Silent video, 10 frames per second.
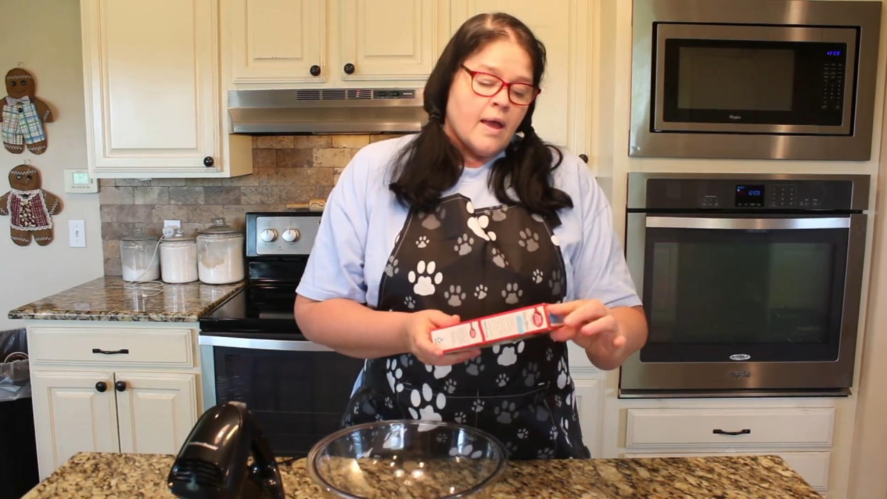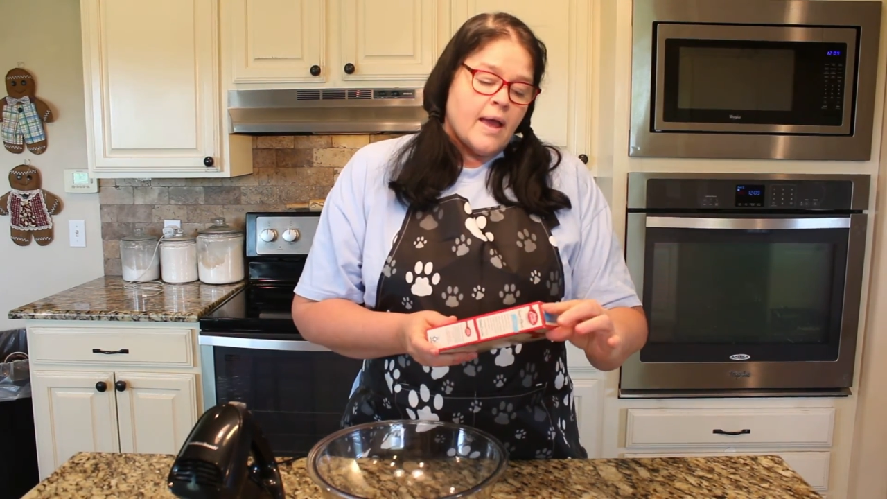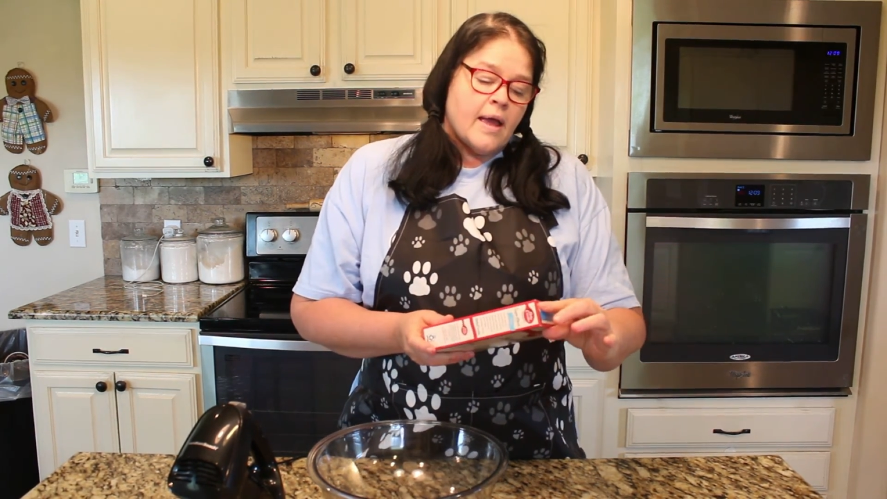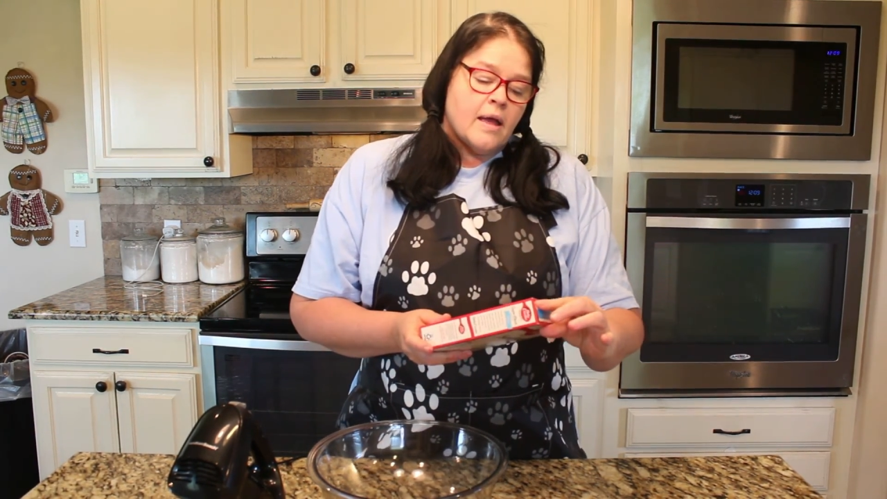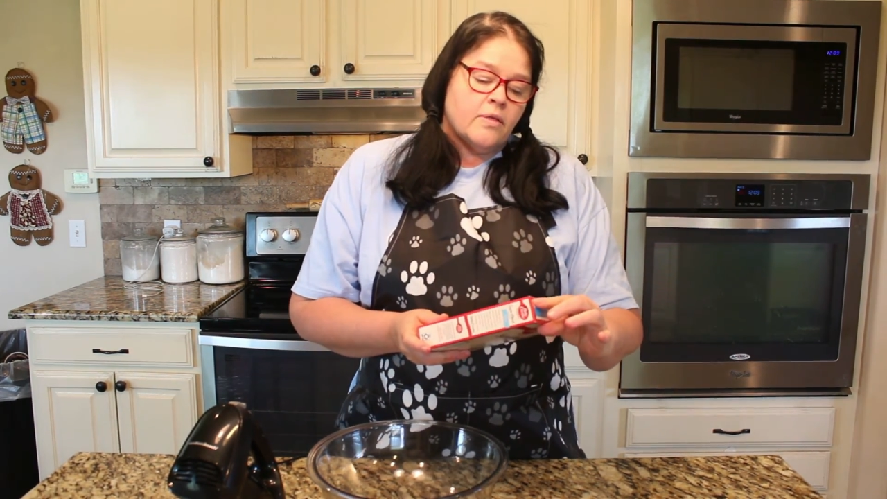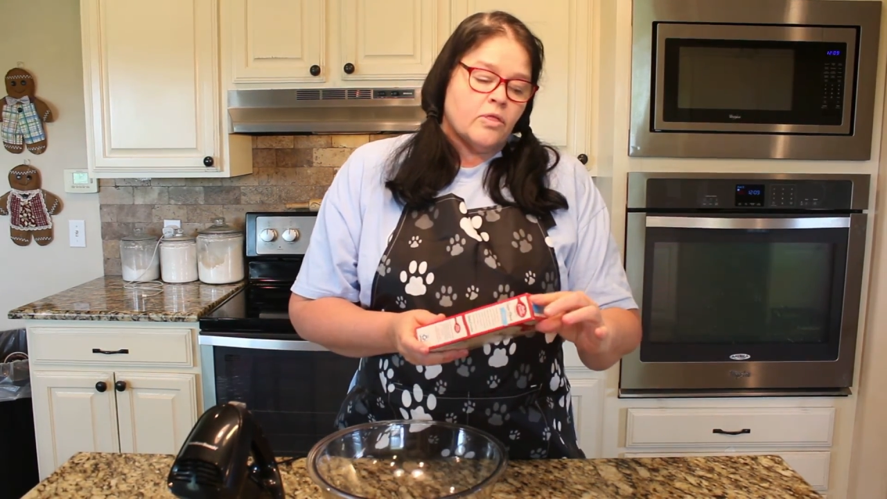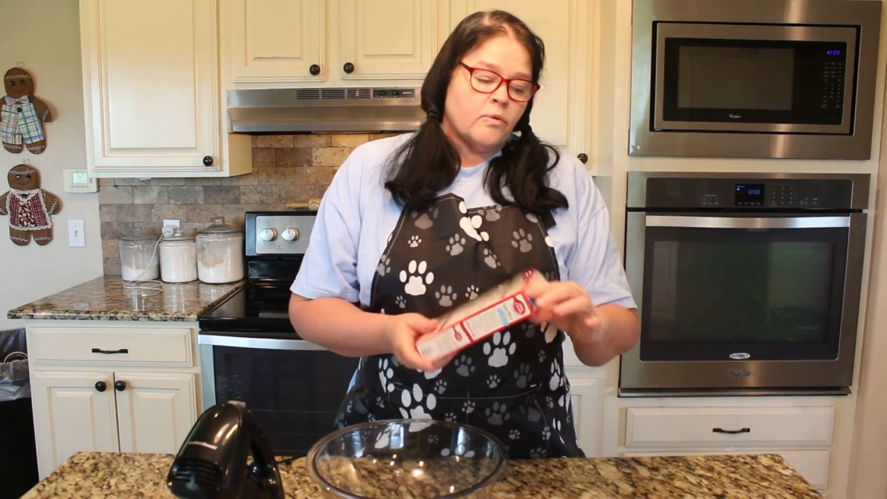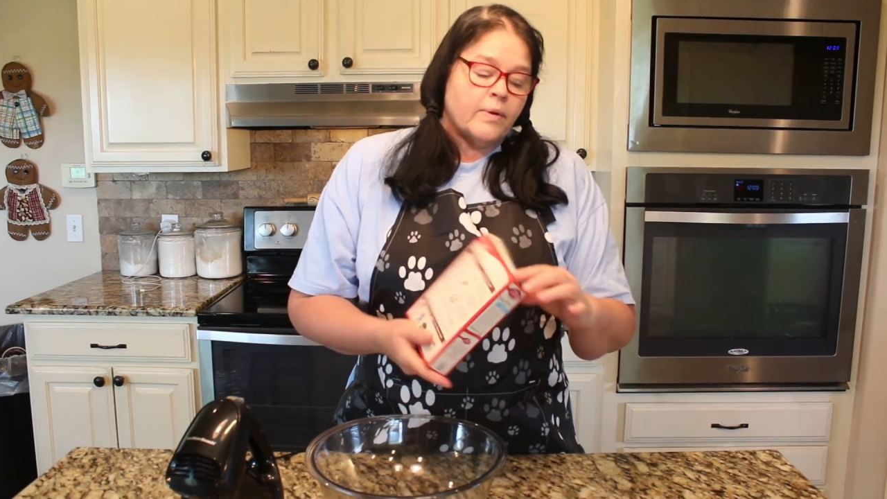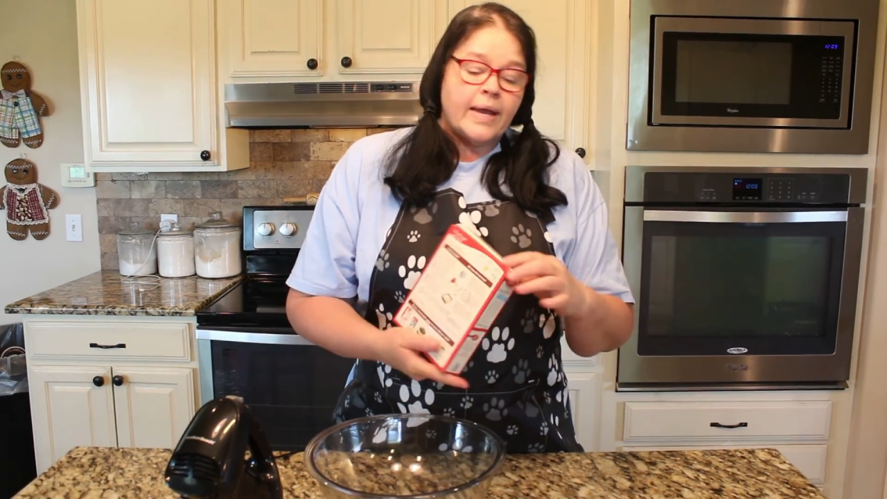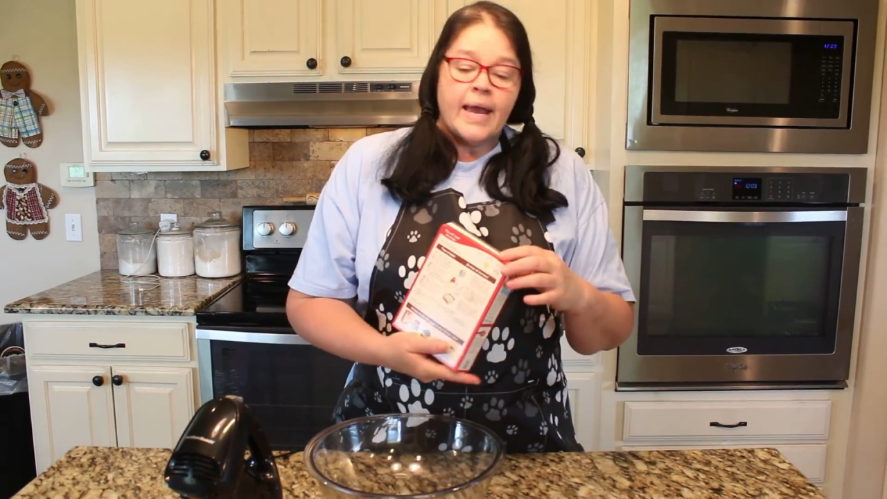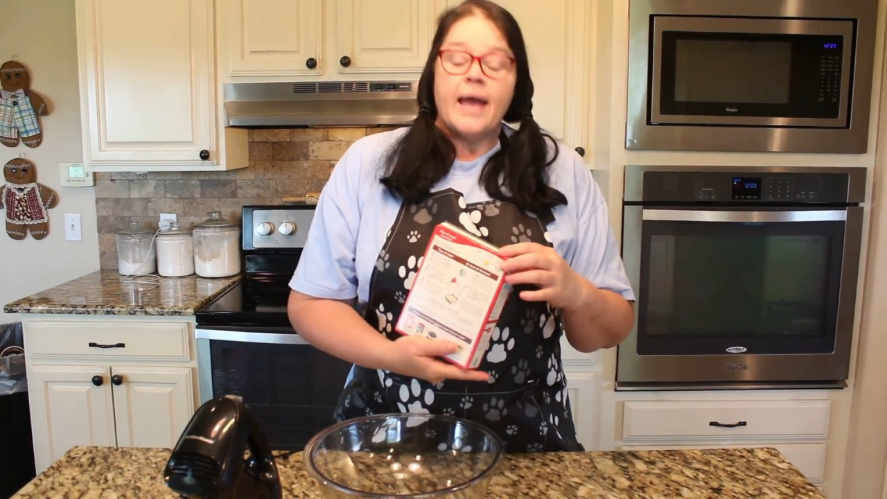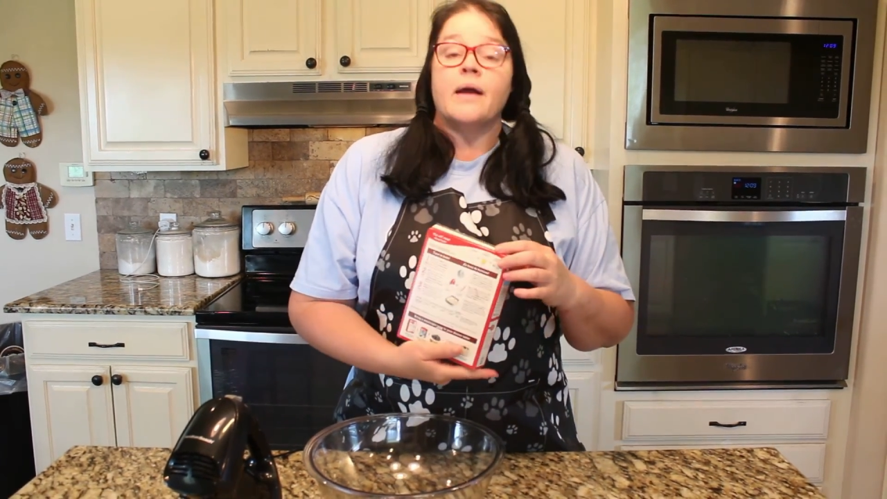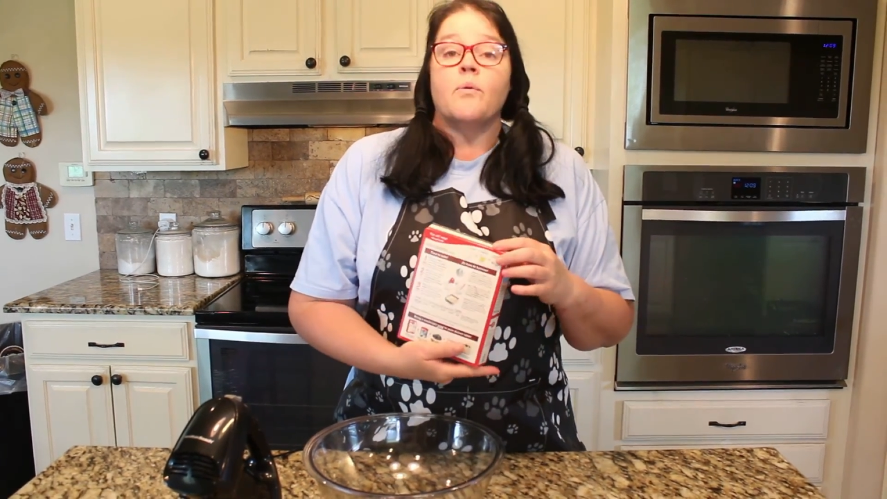and 3 egg